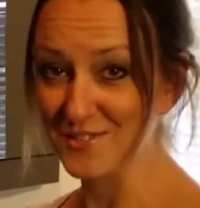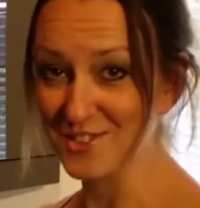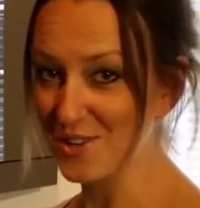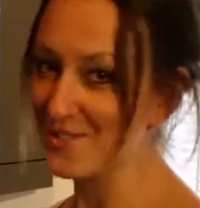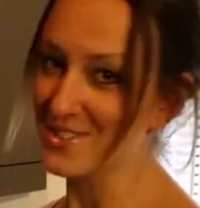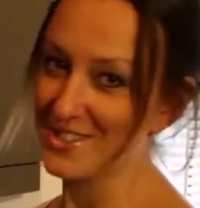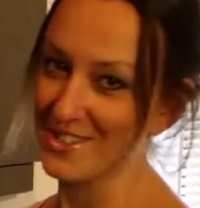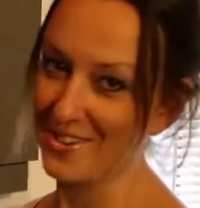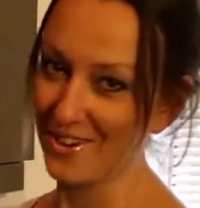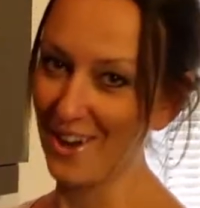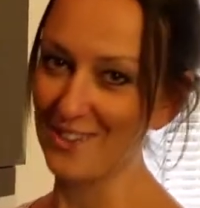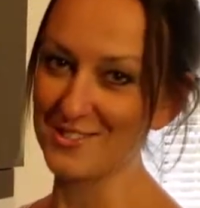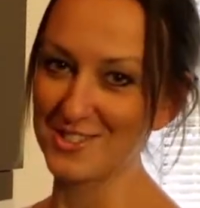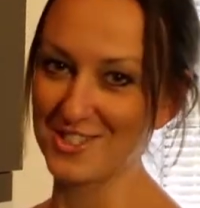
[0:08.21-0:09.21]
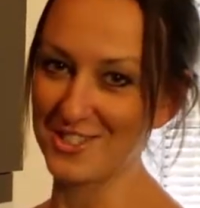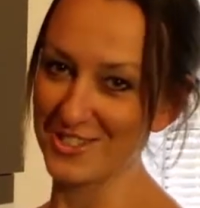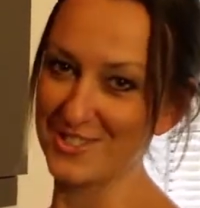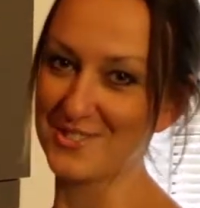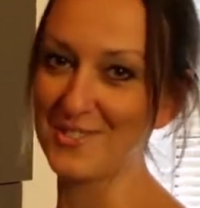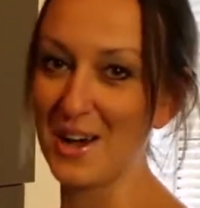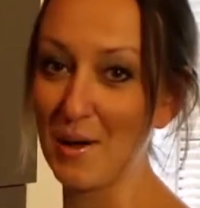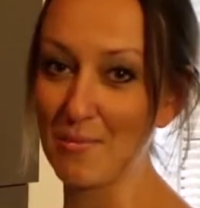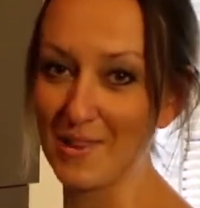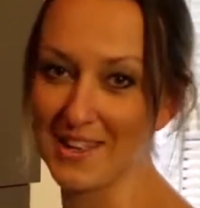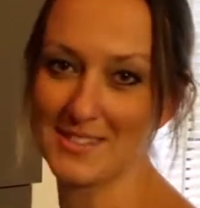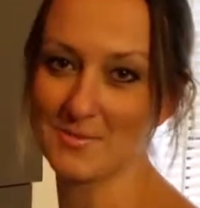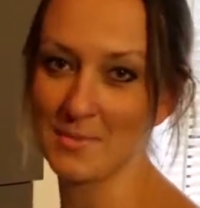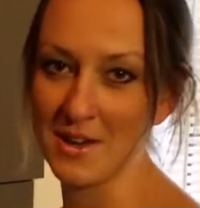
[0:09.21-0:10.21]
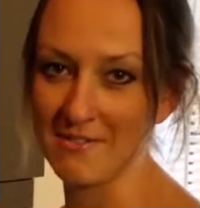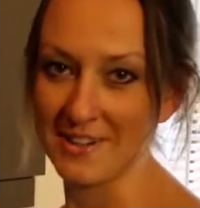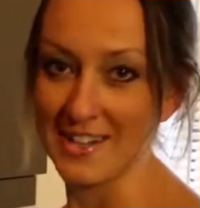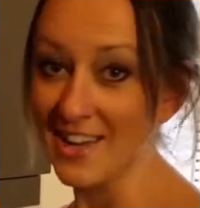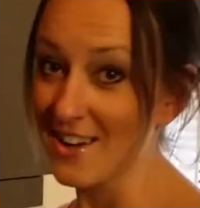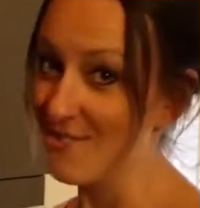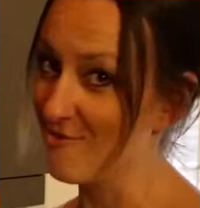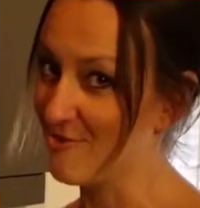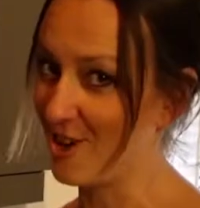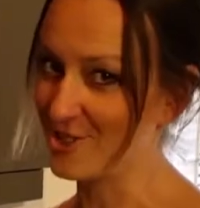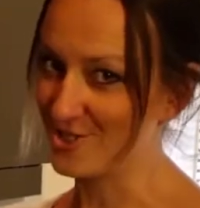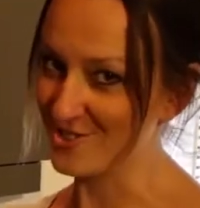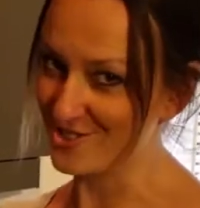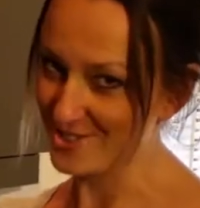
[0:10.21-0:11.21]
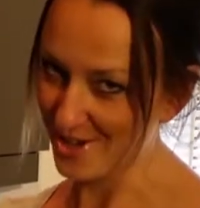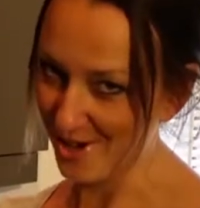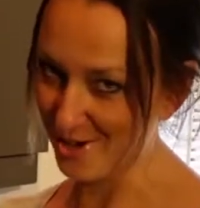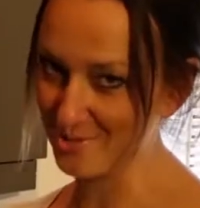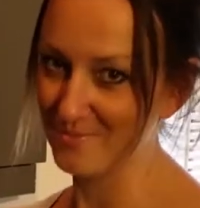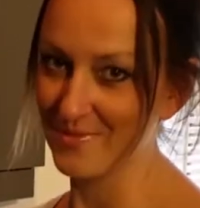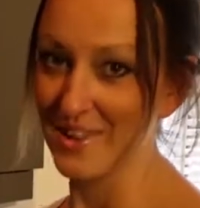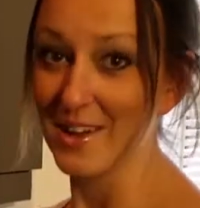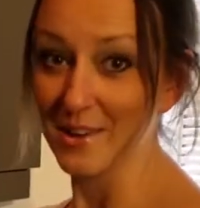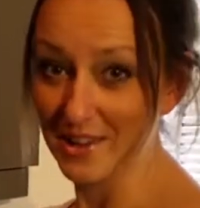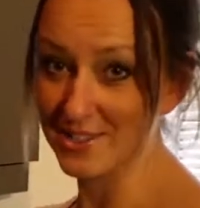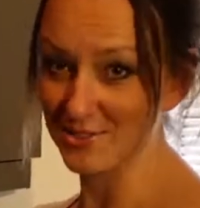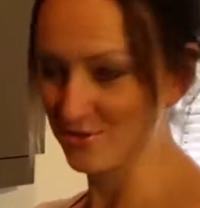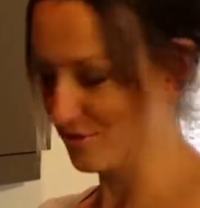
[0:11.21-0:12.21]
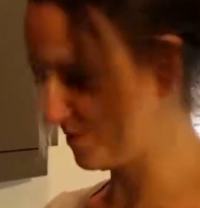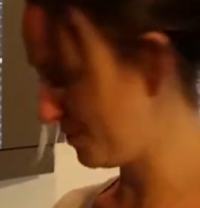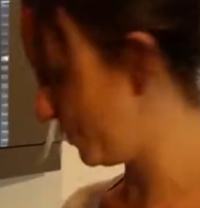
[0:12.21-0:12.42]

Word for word: showing you how to do a Bloody Mary Russian style. Let's do it